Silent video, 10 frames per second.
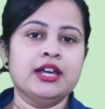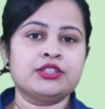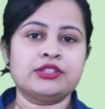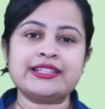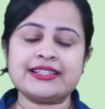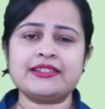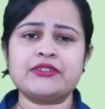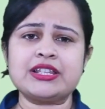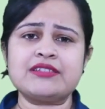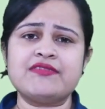So this is the
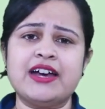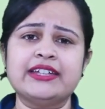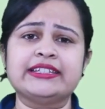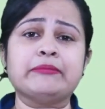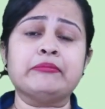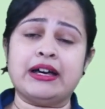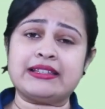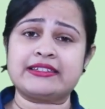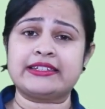reason why they must